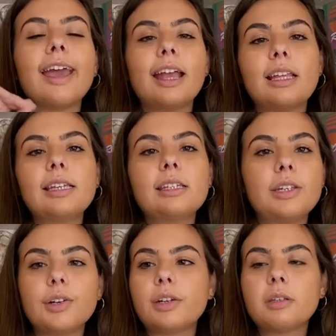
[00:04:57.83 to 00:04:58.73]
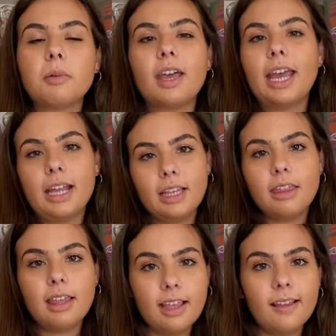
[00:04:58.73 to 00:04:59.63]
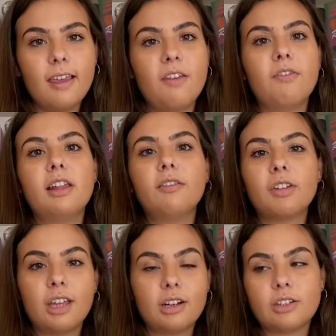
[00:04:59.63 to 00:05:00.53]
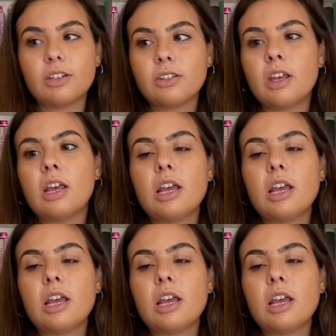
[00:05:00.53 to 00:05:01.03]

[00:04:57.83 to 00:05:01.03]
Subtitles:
any series about anything if I love the characters.